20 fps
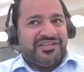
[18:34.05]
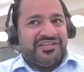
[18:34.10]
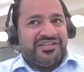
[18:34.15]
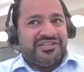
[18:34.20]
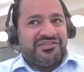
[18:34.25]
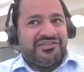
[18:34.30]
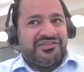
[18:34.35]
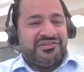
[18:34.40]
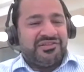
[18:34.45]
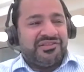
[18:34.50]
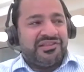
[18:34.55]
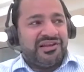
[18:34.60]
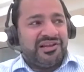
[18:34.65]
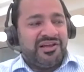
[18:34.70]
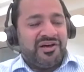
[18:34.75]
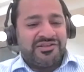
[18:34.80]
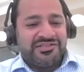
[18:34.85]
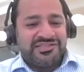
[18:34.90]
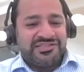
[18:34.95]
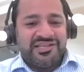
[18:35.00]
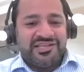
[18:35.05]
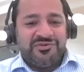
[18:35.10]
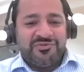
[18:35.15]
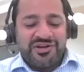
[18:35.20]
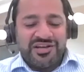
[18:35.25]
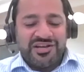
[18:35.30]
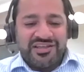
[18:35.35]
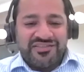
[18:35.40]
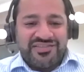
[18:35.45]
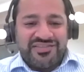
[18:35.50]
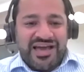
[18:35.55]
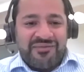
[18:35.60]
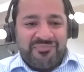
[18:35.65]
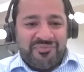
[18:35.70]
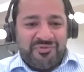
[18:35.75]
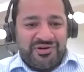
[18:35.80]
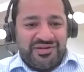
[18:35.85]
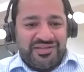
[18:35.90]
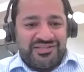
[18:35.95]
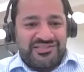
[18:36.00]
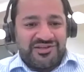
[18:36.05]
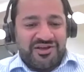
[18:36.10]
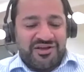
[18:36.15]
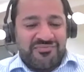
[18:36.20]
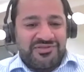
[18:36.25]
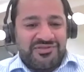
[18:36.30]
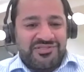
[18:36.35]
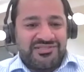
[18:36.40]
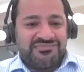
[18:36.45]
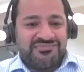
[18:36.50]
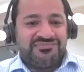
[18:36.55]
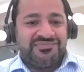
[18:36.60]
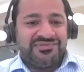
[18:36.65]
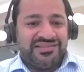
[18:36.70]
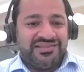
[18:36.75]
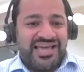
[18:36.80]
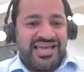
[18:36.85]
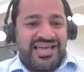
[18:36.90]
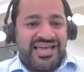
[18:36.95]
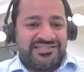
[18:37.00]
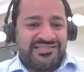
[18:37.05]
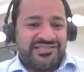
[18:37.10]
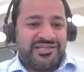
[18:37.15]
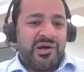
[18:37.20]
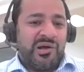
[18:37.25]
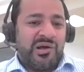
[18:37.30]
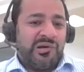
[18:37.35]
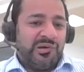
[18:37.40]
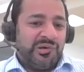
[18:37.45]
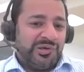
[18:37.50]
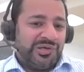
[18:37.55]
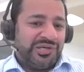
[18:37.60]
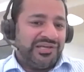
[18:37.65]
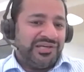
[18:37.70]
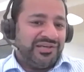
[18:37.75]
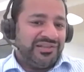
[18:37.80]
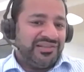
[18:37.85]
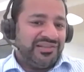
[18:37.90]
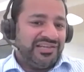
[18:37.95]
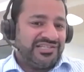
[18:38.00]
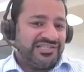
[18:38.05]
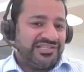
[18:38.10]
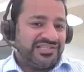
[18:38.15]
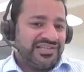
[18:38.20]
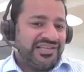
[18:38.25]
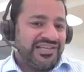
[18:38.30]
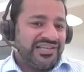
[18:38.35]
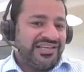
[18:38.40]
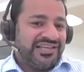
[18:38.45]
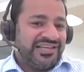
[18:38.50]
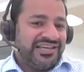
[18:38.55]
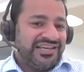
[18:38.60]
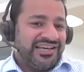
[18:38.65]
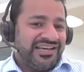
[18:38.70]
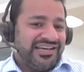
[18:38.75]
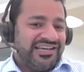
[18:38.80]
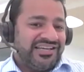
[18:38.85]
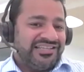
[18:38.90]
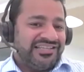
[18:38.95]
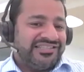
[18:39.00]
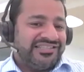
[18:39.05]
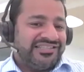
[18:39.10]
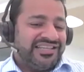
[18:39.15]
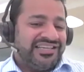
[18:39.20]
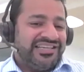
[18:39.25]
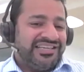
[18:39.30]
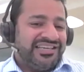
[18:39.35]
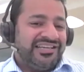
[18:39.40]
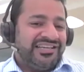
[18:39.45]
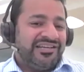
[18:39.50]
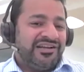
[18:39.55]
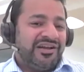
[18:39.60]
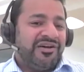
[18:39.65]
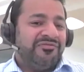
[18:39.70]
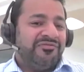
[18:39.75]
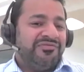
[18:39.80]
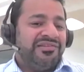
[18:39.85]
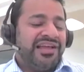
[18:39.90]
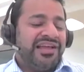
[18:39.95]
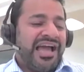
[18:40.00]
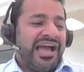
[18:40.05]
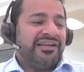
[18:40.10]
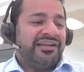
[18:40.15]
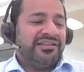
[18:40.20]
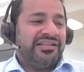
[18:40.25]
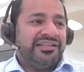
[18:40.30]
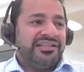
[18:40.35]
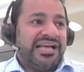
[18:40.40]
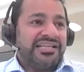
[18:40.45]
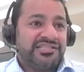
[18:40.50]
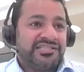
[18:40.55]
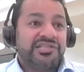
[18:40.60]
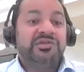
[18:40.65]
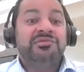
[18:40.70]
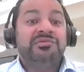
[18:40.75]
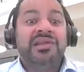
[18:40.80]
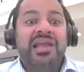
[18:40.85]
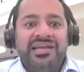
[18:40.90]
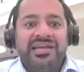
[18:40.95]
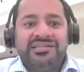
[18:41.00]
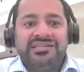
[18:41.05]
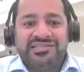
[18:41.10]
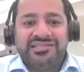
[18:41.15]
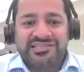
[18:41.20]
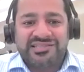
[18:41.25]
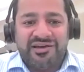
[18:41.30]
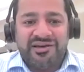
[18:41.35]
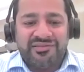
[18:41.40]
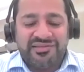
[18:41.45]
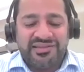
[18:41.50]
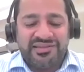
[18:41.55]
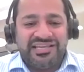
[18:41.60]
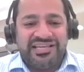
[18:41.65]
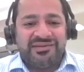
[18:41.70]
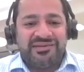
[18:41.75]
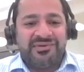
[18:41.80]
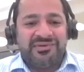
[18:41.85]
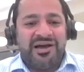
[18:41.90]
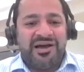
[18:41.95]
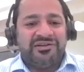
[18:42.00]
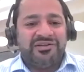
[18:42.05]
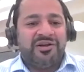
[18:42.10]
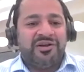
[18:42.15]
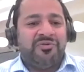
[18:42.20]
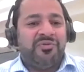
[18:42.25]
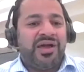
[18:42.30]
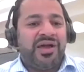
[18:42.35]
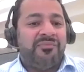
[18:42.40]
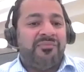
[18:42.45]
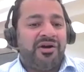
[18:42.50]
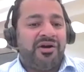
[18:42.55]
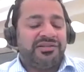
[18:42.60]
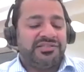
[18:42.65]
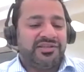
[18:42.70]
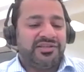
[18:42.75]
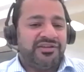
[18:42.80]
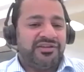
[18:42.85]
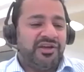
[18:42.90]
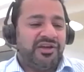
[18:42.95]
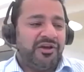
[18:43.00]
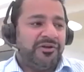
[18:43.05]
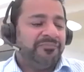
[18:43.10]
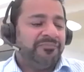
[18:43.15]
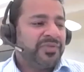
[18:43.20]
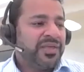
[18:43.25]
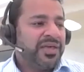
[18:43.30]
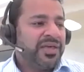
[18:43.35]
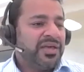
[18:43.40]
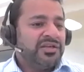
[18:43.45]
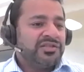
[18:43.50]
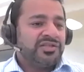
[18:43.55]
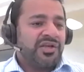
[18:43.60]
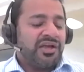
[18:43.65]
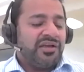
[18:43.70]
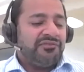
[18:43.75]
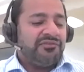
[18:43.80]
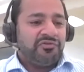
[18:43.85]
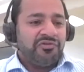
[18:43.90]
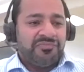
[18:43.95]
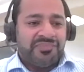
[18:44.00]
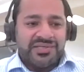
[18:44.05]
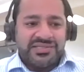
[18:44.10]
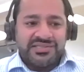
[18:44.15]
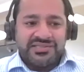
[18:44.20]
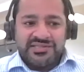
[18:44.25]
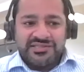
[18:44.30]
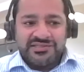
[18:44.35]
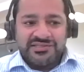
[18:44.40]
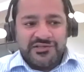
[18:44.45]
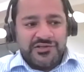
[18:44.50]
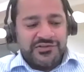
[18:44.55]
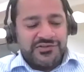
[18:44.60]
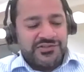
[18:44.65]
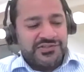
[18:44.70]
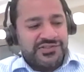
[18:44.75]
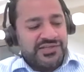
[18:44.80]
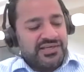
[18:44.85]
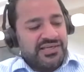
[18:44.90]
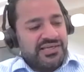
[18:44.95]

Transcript: The last thing you want at that point in time is to then start looking at this and thinking, now that's too late to start thinking about, where might I go? So if you're a business that's